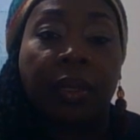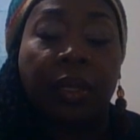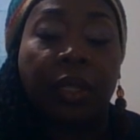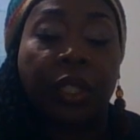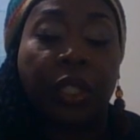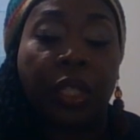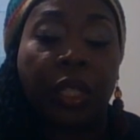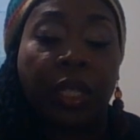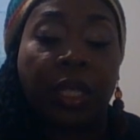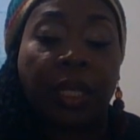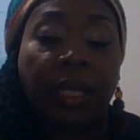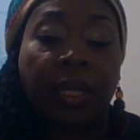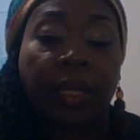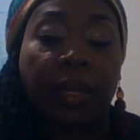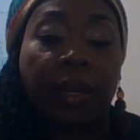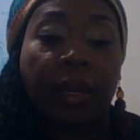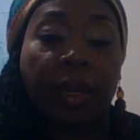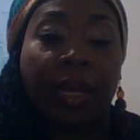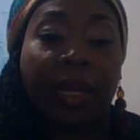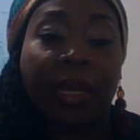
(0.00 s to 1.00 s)
Just
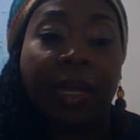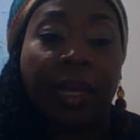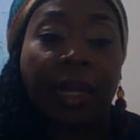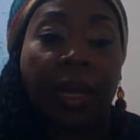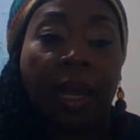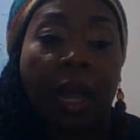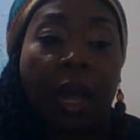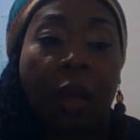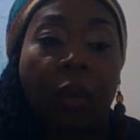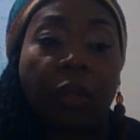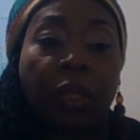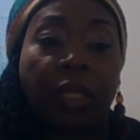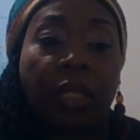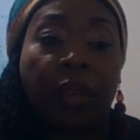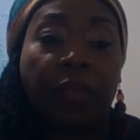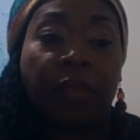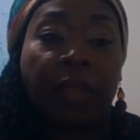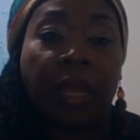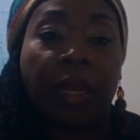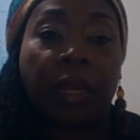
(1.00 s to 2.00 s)
get out
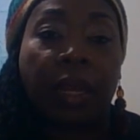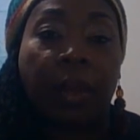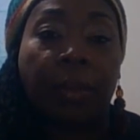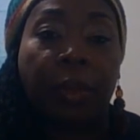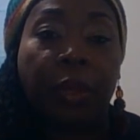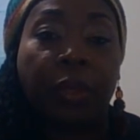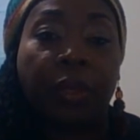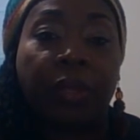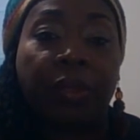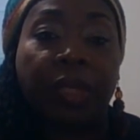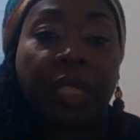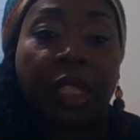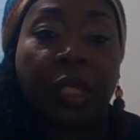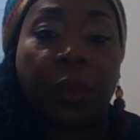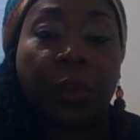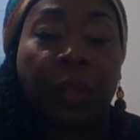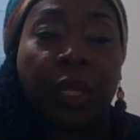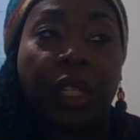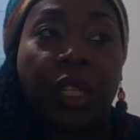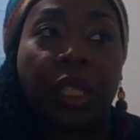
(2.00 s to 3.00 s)
of that abusive
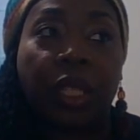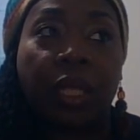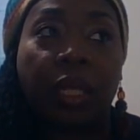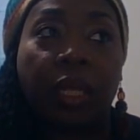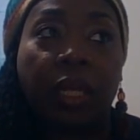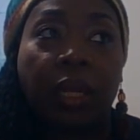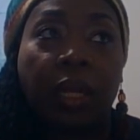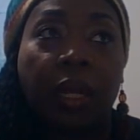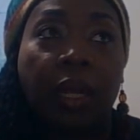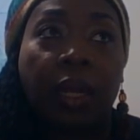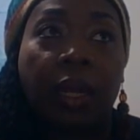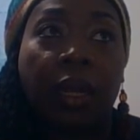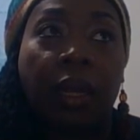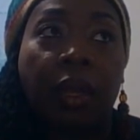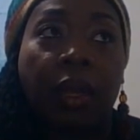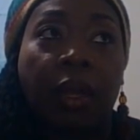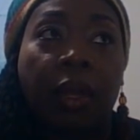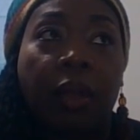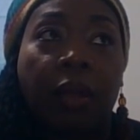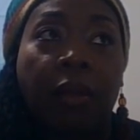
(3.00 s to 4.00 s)
situation.
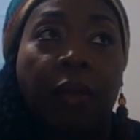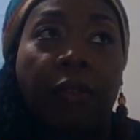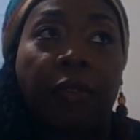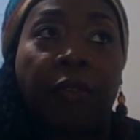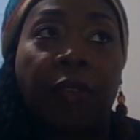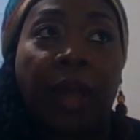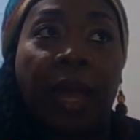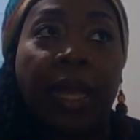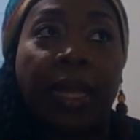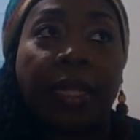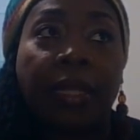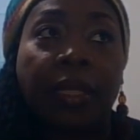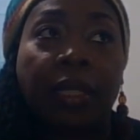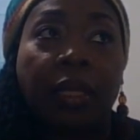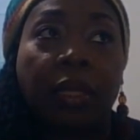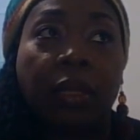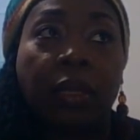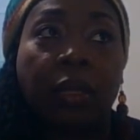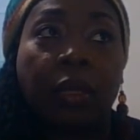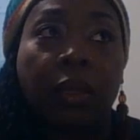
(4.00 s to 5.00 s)

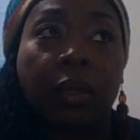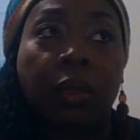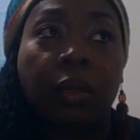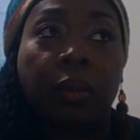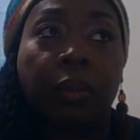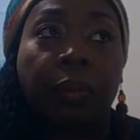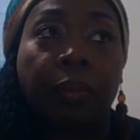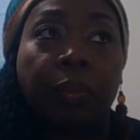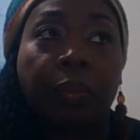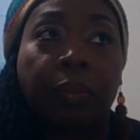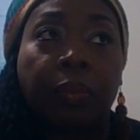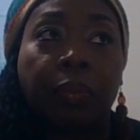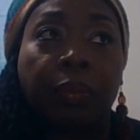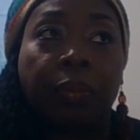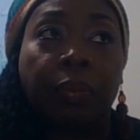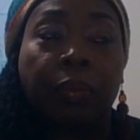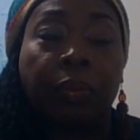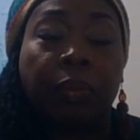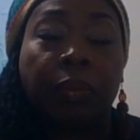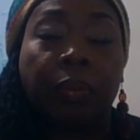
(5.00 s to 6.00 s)
Find
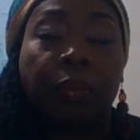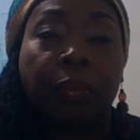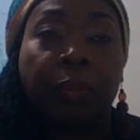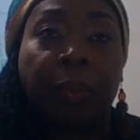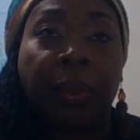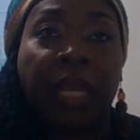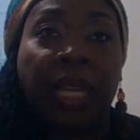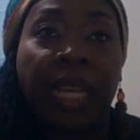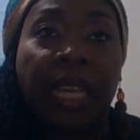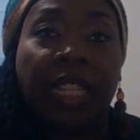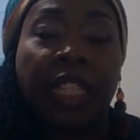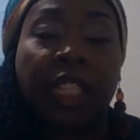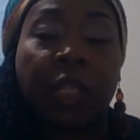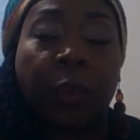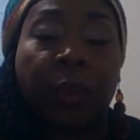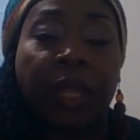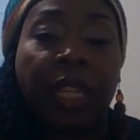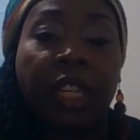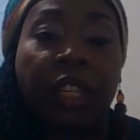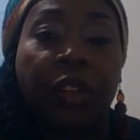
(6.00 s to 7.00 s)
peace
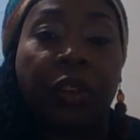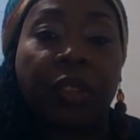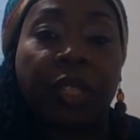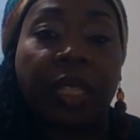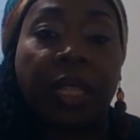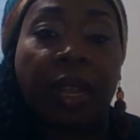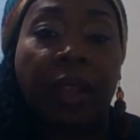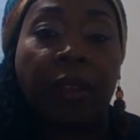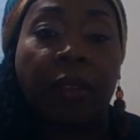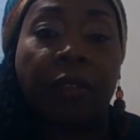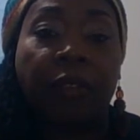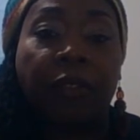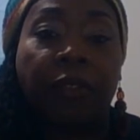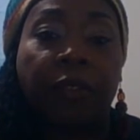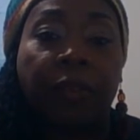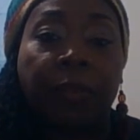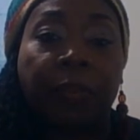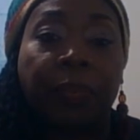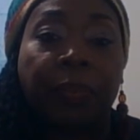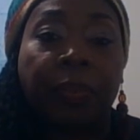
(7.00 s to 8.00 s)
within yourself
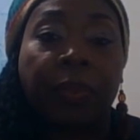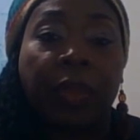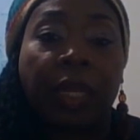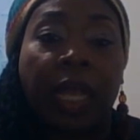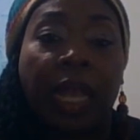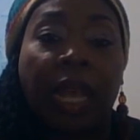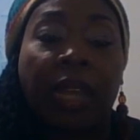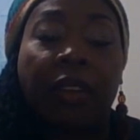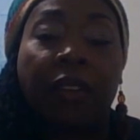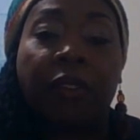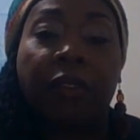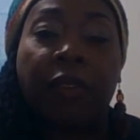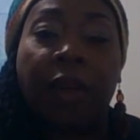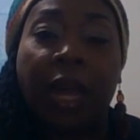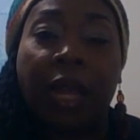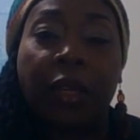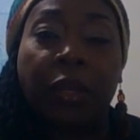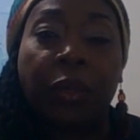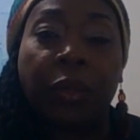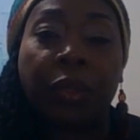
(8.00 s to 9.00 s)
and
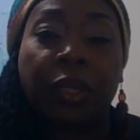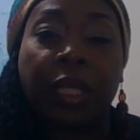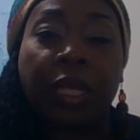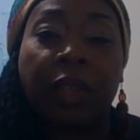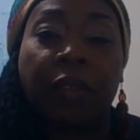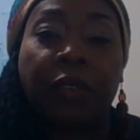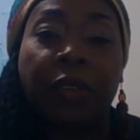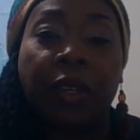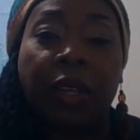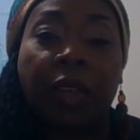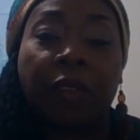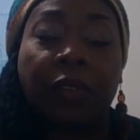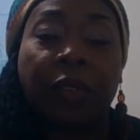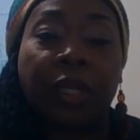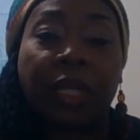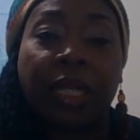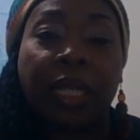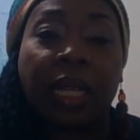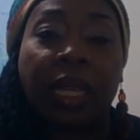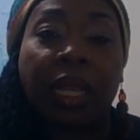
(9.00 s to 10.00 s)
value yourself enough
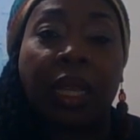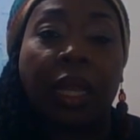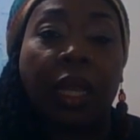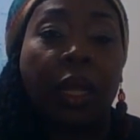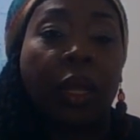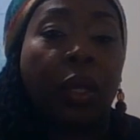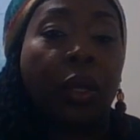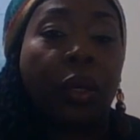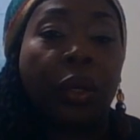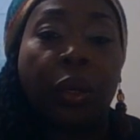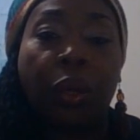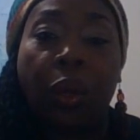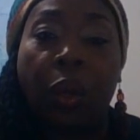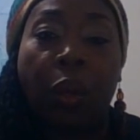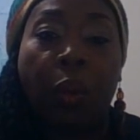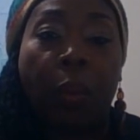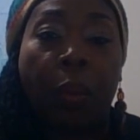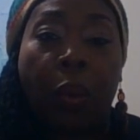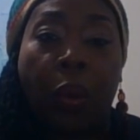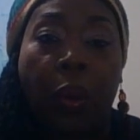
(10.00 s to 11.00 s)
to say
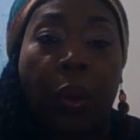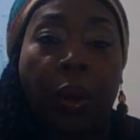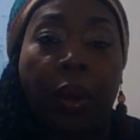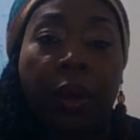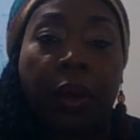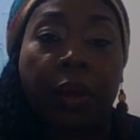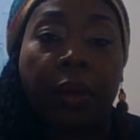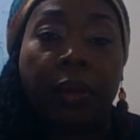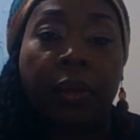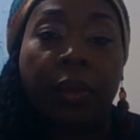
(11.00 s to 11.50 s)
no more.